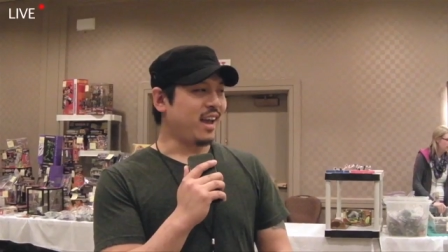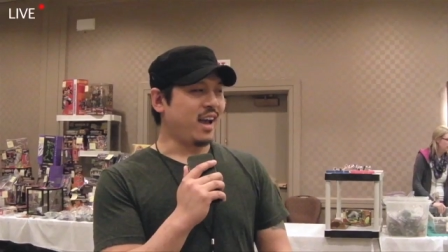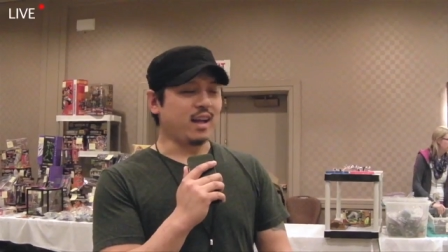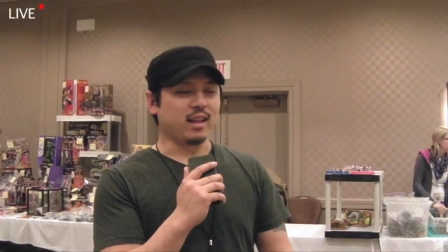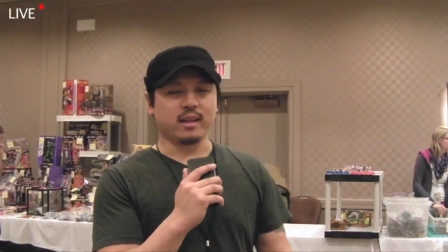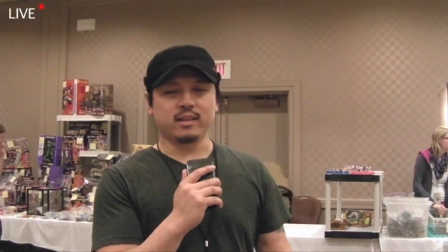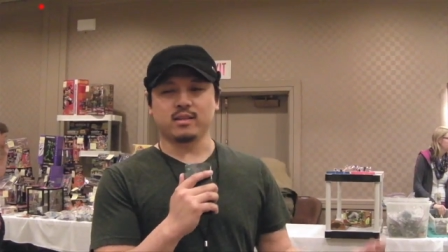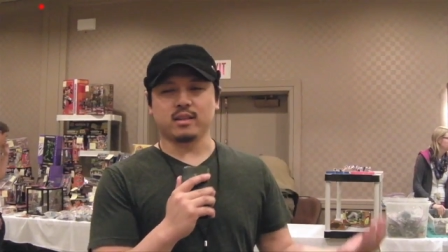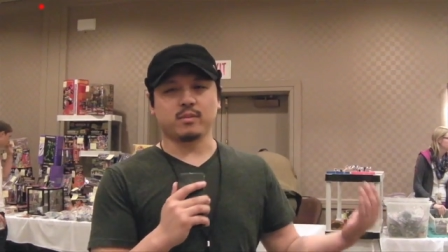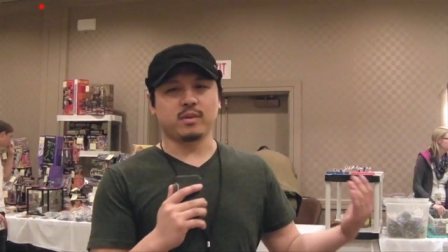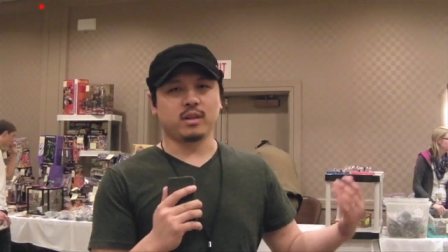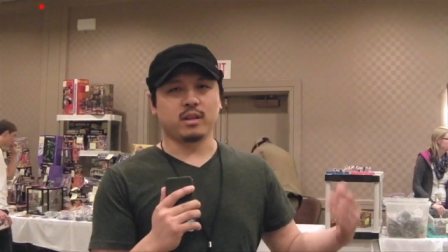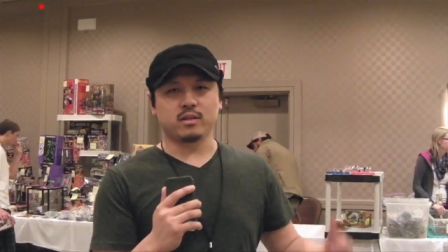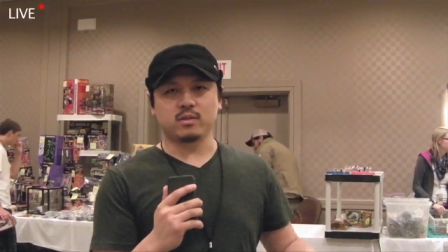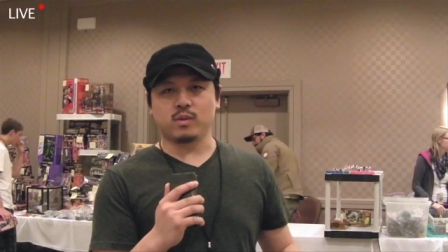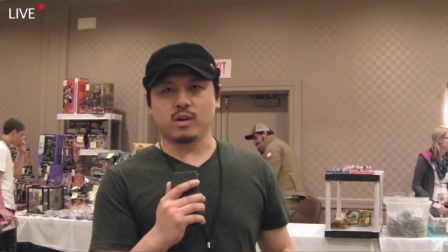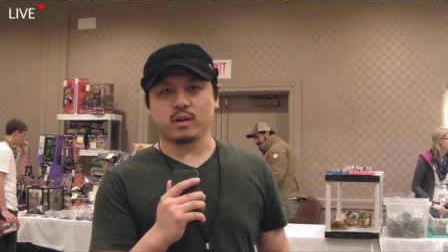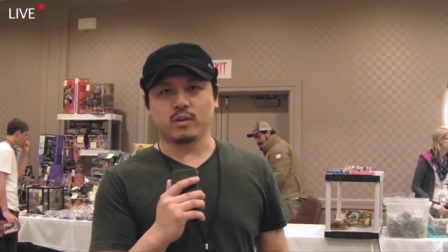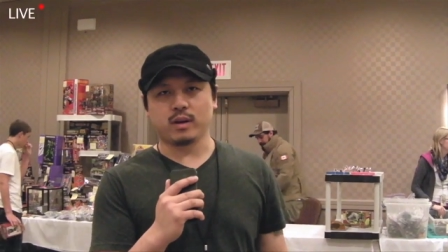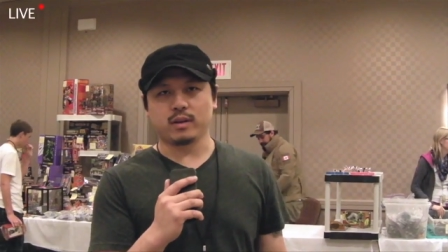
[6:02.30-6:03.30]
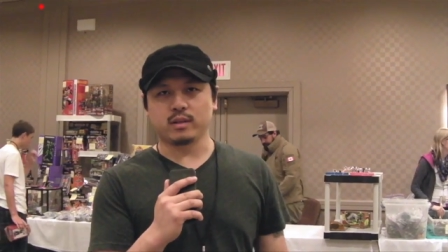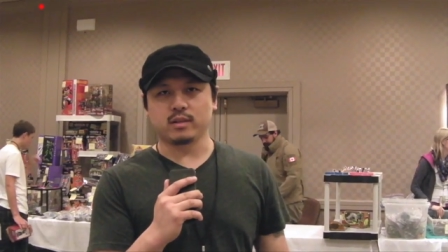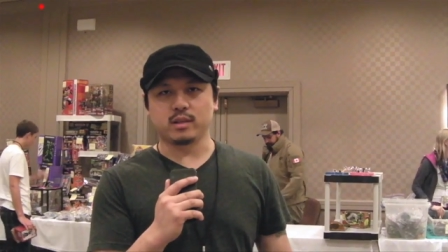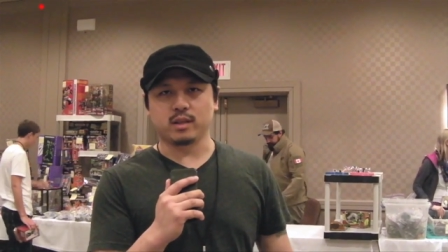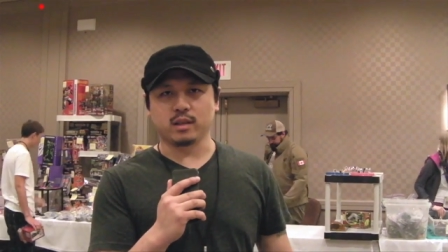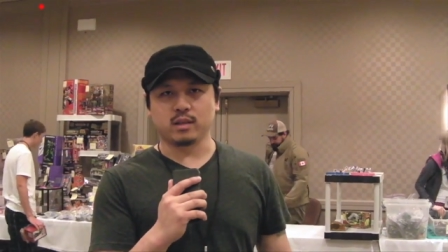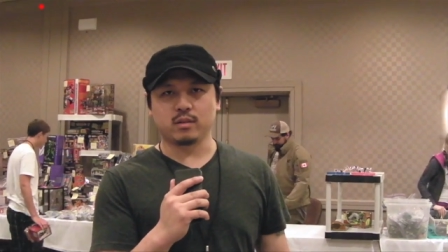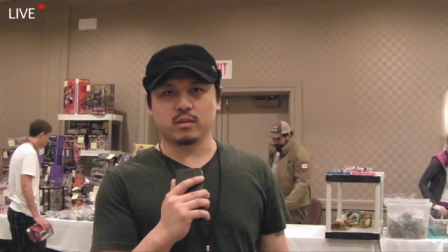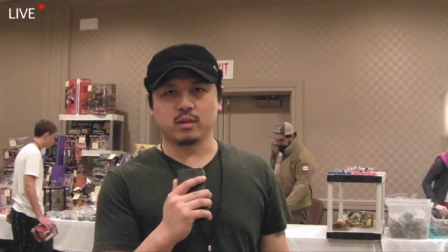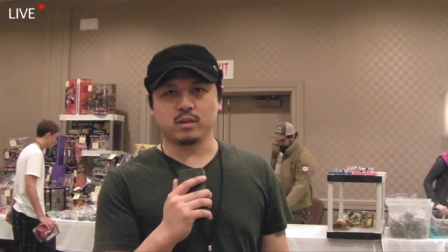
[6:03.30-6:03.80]
Yeah, let's. I mean, let's walk around the
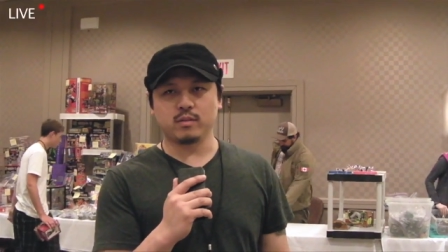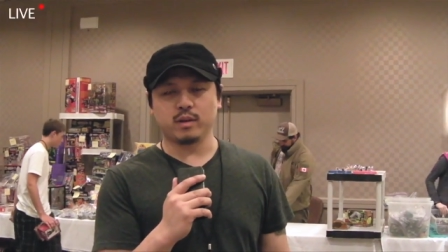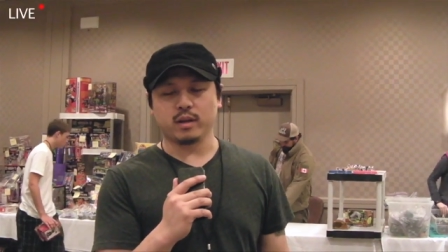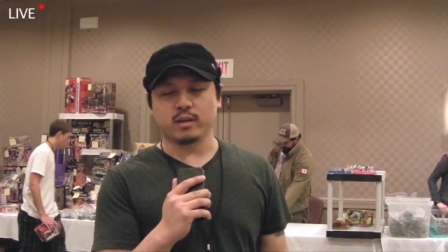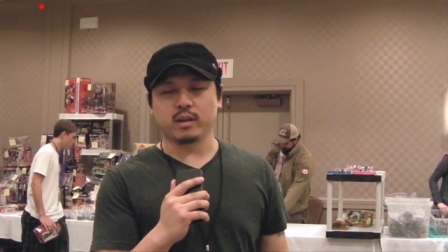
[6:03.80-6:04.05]
dealer room,